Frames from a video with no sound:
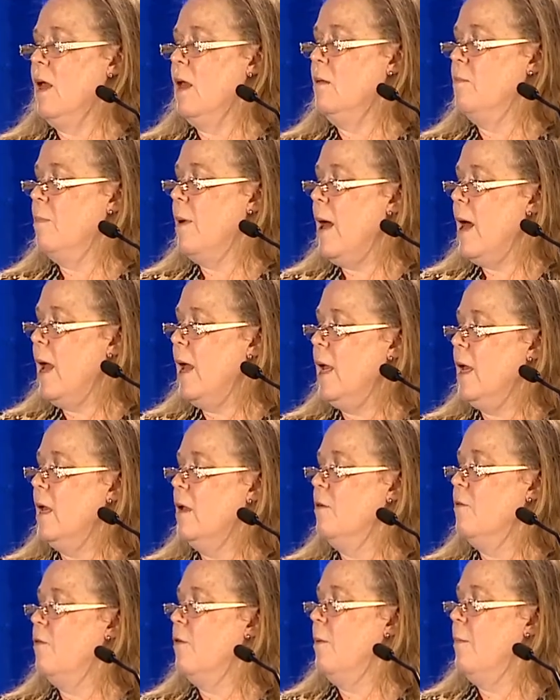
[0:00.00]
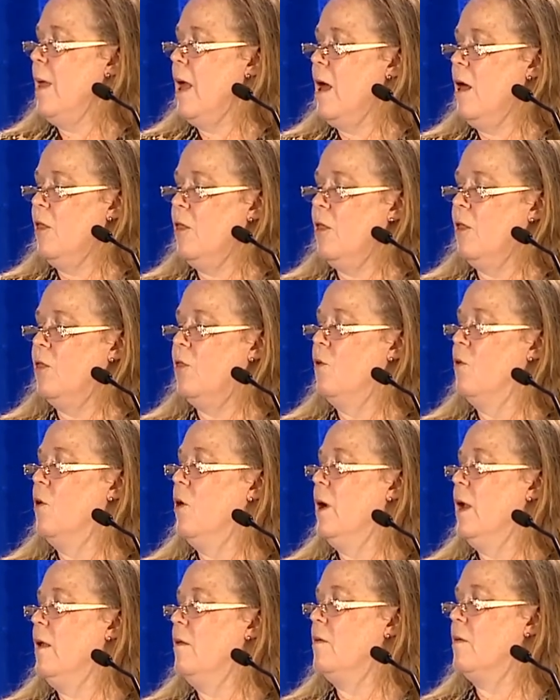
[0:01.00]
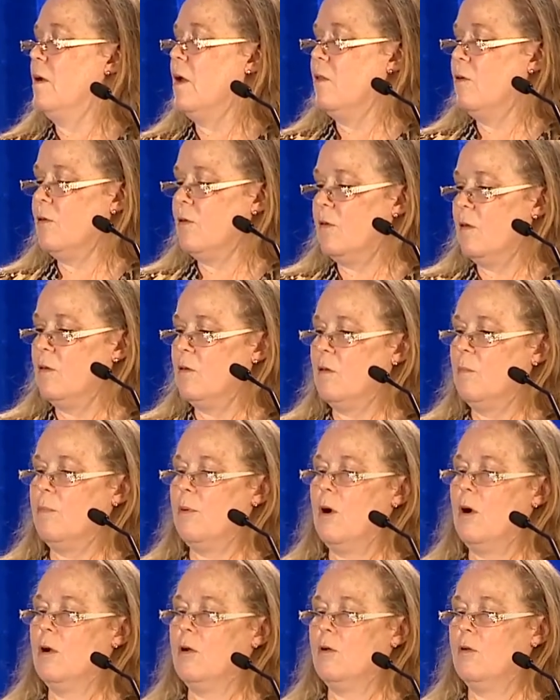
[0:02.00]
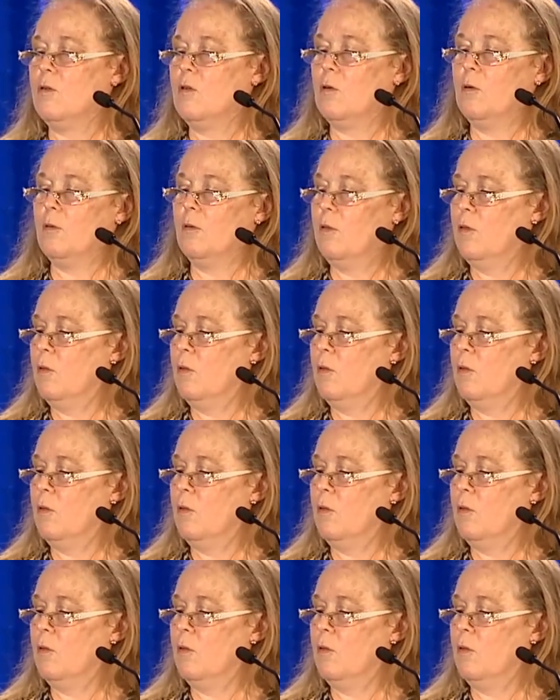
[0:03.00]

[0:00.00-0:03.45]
and buy-in from health authorities and other system partners to